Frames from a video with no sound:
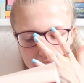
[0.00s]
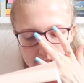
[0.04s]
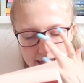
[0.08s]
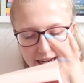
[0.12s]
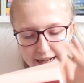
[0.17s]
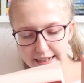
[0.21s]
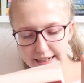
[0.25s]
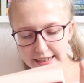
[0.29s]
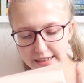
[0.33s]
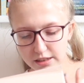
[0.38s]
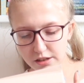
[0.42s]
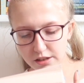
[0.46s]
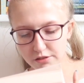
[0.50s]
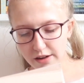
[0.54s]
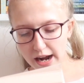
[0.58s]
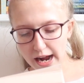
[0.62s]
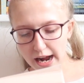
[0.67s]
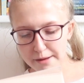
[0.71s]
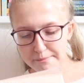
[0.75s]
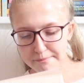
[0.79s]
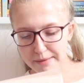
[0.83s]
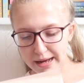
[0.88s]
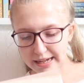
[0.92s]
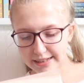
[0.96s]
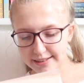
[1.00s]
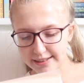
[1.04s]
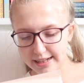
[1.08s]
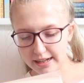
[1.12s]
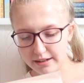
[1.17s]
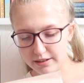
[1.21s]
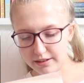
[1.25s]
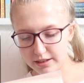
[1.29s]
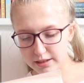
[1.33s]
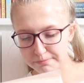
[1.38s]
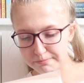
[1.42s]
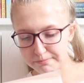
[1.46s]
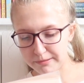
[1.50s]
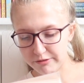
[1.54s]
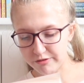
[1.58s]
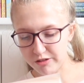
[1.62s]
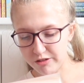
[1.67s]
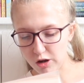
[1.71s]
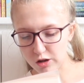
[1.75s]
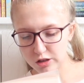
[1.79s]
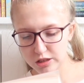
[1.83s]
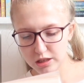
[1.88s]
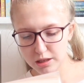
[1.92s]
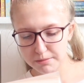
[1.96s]
they need to write bestsellers
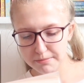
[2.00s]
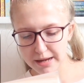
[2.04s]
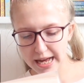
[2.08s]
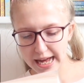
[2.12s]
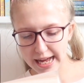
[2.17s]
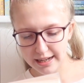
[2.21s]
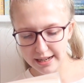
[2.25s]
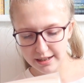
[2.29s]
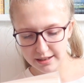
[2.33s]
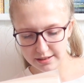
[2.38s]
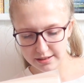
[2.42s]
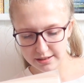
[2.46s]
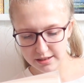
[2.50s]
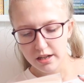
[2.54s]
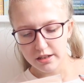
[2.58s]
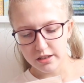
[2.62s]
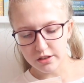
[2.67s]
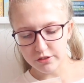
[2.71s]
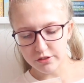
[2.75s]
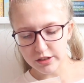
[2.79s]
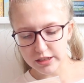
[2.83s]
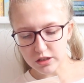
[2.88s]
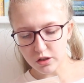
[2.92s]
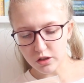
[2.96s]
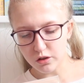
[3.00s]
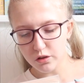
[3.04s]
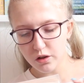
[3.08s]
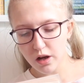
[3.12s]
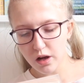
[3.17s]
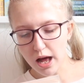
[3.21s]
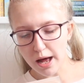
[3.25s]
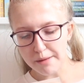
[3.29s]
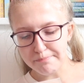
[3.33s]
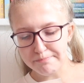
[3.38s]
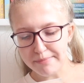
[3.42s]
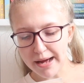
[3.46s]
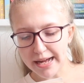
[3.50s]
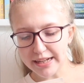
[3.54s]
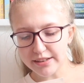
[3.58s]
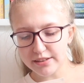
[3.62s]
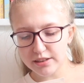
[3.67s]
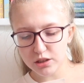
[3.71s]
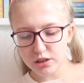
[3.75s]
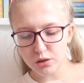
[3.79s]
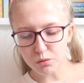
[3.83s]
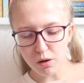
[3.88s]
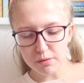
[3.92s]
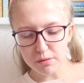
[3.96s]
before summer ends. The result, a bet
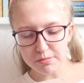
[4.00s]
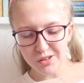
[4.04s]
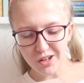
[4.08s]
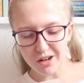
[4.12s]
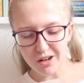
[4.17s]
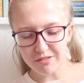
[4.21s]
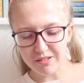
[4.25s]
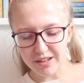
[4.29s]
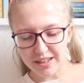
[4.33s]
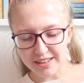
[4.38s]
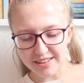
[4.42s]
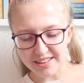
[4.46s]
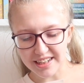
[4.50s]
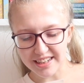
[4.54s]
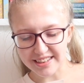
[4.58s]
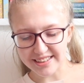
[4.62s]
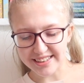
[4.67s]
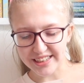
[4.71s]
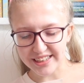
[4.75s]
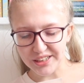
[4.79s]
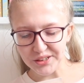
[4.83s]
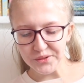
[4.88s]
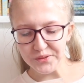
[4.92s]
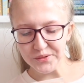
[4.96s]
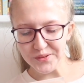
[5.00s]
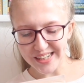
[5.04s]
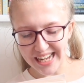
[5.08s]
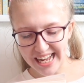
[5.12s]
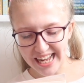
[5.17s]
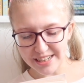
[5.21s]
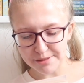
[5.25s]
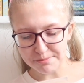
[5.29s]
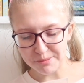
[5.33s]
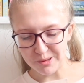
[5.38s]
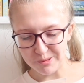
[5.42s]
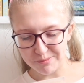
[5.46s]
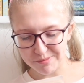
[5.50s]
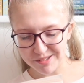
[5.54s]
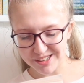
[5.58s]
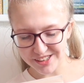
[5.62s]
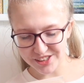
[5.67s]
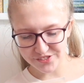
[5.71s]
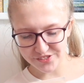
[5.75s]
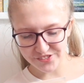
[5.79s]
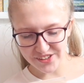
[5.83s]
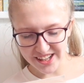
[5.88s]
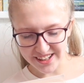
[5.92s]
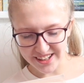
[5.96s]
to swap genres and see who gets
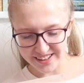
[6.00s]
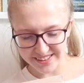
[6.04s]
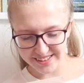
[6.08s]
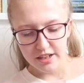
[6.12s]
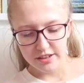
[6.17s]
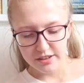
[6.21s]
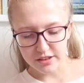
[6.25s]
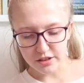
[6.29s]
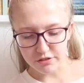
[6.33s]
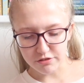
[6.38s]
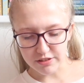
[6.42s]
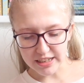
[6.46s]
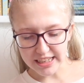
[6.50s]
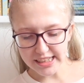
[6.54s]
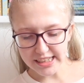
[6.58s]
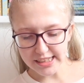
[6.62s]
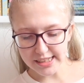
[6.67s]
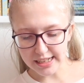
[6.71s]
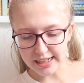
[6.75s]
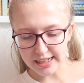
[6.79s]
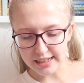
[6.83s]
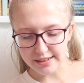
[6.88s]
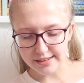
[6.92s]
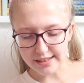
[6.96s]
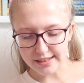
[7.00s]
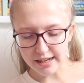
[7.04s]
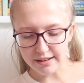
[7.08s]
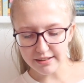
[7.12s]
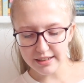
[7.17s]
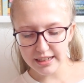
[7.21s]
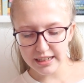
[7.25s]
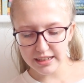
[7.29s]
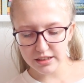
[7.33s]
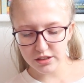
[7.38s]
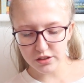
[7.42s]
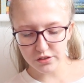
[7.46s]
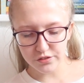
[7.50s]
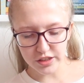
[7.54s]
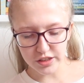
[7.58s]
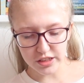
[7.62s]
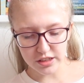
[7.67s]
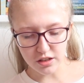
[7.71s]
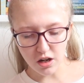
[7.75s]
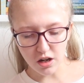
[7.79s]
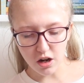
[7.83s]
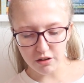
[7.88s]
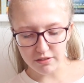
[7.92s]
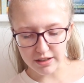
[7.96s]
published first. The risk in telling each other
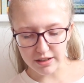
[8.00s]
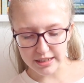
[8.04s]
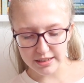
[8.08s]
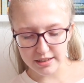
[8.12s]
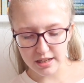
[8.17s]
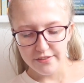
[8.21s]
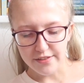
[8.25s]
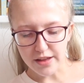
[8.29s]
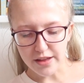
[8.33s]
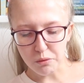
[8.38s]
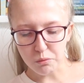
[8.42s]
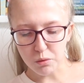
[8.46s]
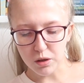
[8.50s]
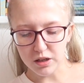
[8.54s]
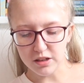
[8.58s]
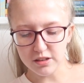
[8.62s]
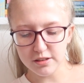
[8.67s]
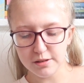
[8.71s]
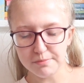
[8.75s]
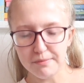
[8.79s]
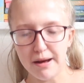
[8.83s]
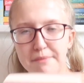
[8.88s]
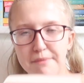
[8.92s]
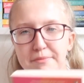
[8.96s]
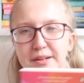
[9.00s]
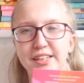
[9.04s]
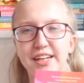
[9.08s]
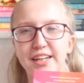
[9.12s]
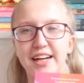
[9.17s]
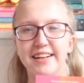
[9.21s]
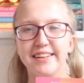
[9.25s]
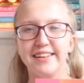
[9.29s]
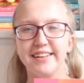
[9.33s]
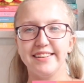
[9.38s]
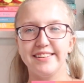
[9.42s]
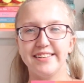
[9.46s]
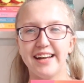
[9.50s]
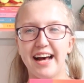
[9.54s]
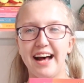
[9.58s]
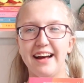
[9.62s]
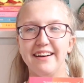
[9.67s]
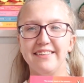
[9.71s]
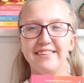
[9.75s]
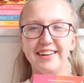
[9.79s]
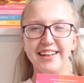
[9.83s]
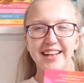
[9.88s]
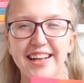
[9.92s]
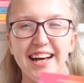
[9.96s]
stories, their worlds might be changed
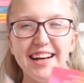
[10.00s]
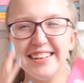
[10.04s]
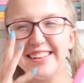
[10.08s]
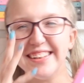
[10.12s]
entirely. That